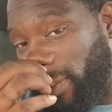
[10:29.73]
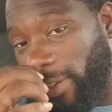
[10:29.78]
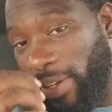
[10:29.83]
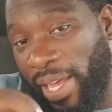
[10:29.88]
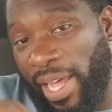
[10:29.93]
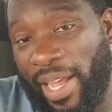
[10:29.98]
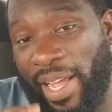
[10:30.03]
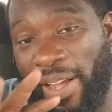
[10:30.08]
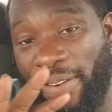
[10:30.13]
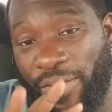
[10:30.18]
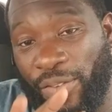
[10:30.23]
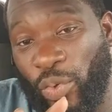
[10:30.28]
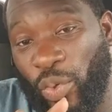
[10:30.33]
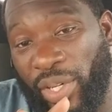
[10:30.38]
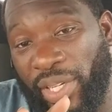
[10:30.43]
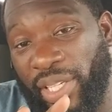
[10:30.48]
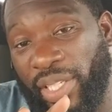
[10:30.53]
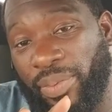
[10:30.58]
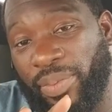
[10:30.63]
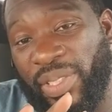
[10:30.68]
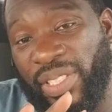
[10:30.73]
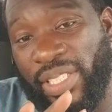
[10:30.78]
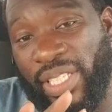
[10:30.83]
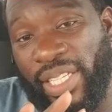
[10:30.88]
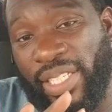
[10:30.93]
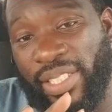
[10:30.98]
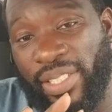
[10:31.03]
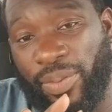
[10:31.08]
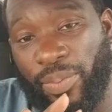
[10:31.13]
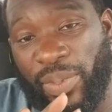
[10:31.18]
I got four enemies
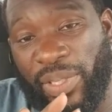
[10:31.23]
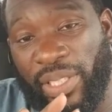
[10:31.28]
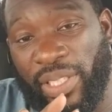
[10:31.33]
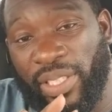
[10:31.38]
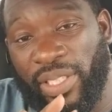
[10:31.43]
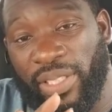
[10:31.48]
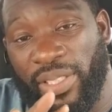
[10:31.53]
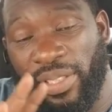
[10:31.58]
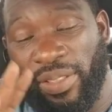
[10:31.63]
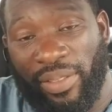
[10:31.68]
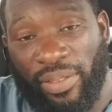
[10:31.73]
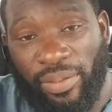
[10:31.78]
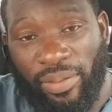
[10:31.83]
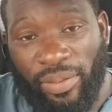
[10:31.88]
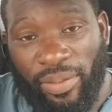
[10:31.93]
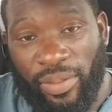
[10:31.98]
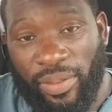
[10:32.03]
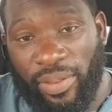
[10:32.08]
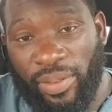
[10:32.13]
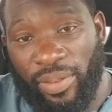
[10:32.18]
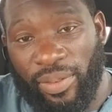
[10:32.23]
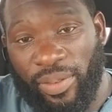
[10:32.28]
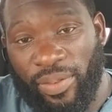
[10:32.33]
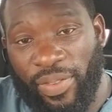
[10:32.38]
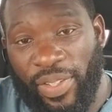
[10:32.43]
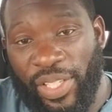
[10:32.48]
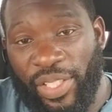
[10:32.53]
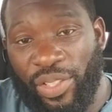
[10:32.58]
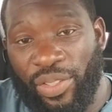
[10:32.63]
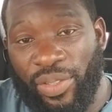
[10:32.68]
at this particular
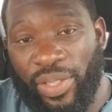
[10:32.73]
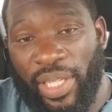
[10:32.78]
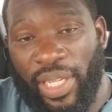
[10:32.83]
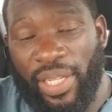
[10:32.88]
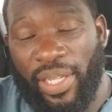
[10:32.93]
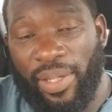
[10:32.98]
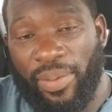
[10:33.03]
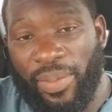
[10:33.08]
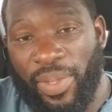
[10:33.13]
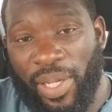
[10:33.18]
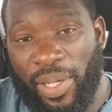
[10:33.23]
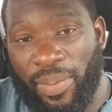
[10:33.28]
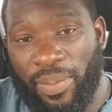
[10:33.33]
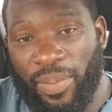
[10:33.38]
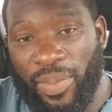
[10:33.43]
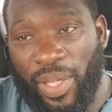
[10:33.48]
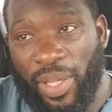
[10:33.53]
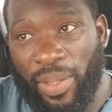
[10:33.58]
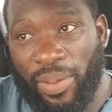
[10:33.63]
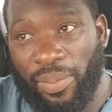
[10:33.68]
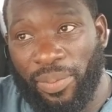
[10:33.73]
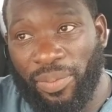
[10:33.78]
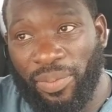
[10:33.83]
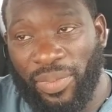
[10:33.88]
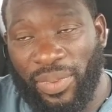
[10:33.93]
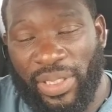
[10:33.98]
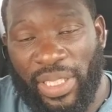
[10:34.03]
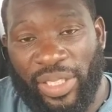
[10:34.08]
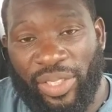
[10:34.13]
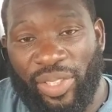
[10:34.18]
venue that I'm I'm,
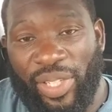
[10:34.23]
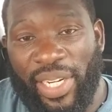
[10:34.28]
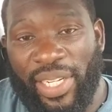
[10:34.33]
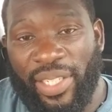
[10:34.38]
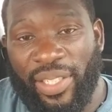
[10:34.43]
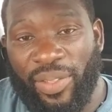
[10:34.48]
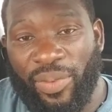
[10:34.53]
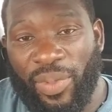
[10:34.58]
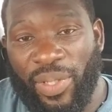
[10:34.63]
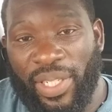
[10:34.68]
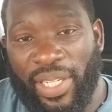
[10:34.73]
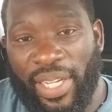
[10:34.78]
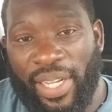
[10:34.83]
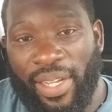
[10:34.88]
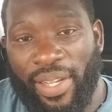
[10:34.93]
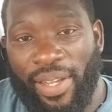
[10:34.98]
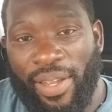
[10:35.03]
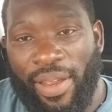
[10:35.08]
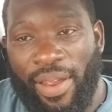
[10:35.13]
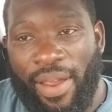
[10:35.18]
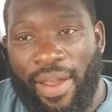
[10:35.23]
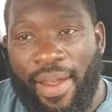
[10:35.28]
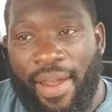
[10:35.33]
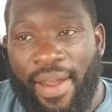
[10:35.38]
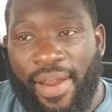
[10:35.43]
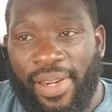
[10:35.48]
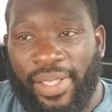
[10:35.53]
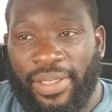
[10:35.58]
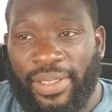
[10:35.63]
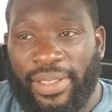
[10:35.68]
I'm contracted to work at
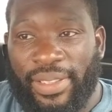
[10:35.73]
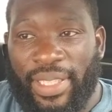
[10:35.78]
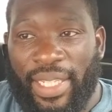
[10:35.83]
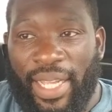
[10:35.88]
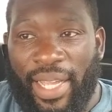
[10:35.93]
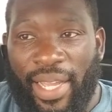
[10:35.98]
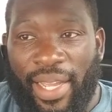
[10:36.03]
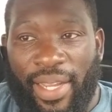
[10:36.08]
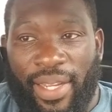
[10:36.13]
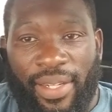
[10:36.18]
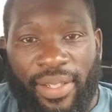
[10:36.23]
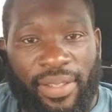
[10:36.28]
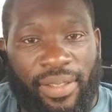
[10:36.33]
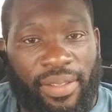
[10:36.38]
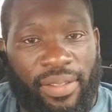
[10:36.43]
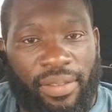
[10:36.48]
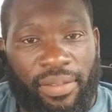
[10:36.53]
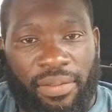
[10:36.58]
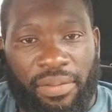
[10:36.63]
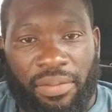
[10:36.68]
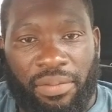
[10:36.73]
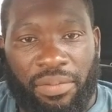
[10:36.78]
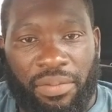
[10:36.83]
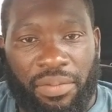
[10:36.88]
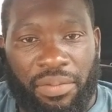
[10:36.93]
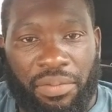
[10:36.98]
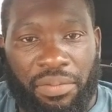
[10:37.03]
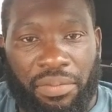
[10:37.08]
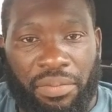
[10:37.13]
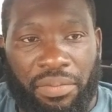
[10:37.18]

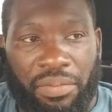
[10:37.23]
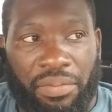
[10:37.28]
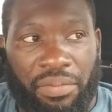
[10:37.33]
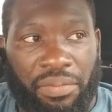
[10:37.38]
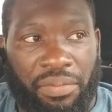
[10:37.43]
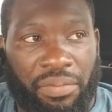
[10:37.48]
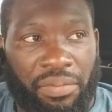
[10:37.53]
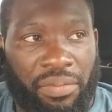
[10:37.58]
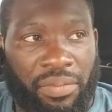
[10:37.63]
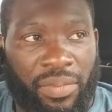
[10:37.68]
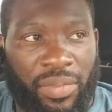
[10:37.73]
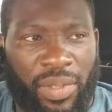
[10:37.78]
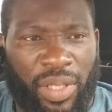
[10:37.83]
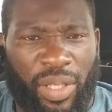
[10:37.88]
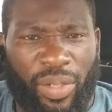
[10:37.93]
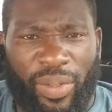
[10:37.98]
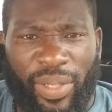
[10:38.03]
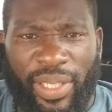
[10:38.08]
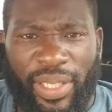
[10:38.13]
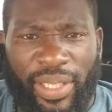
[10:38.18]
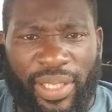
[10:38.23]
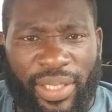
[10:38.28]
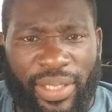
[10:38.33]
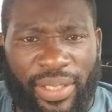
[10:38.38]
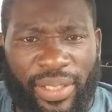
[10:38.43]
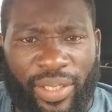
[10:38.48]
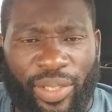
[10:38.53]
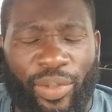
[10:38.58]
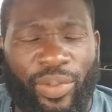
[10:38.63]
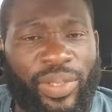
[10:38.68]
and three,
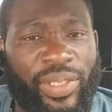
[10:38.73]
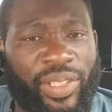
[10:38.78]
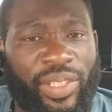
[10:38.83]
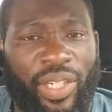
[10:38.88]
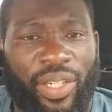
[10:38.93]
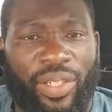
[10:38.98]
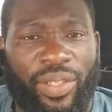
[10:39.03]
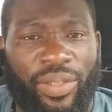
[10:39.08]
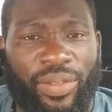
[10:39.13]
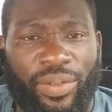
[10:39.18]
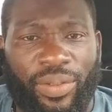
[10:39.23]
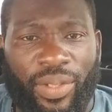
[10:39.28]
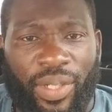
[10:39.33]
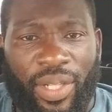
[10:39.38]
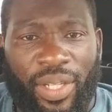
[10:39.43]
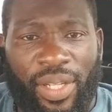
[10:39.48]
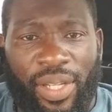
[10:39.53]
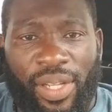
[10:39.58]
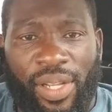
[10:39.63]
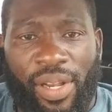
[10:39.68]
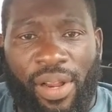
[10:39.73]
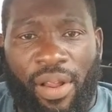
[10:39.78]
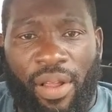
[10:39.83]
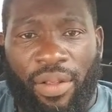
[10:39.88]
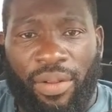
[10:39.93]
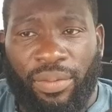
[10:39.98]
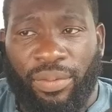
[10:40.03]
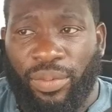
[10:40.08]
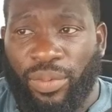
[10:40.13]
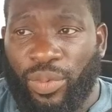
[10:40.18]
two is gone,
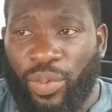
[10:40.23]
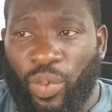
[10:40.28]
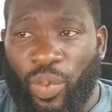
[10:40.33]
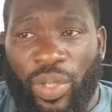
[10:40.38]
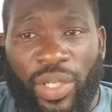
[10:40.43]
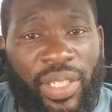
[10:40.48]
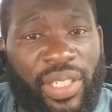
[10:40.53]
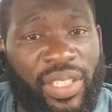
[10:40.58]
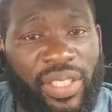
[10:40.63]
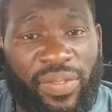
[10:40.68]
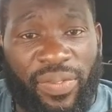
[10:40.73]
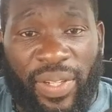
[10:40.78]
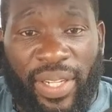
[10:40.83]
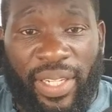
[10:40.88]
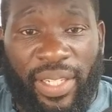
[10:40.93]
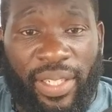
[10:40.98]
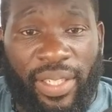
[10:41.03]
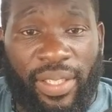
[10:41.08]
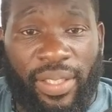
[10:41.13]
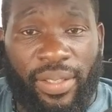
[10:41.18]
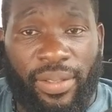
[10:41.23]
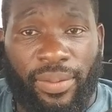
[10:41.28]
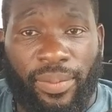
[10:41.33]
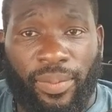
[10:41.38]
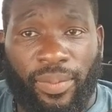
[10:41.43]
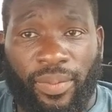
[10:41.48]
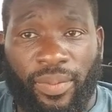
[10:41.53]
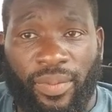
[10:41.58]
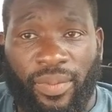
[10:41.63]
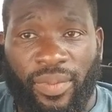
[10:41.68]
one is fading,
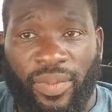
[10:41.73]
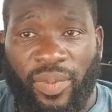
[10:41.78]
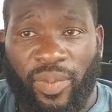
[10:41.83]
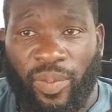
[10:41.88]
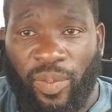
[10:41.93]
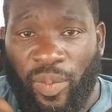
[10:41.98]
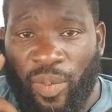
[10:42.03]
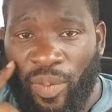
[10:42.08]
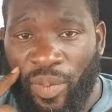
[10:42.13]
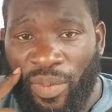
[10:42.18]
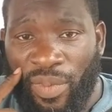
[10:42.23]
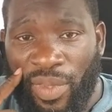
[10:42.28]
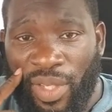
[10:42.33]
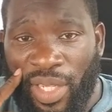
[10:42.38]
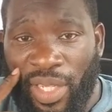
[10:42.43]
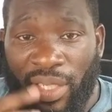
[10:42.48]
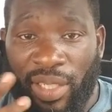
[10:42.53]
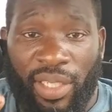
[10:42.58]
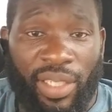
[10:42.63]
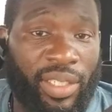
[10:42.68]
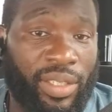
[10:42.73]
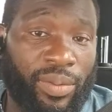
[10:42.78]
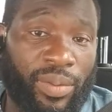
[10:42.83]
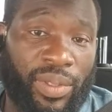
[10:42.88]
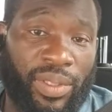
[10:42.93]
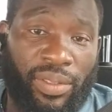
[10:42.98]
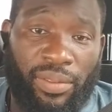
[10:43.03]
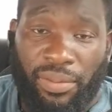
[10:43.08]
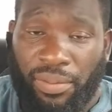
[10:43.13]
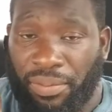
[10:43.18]
and the other
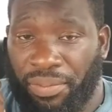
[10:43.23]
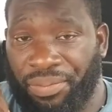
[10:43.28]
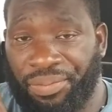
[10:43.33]
one,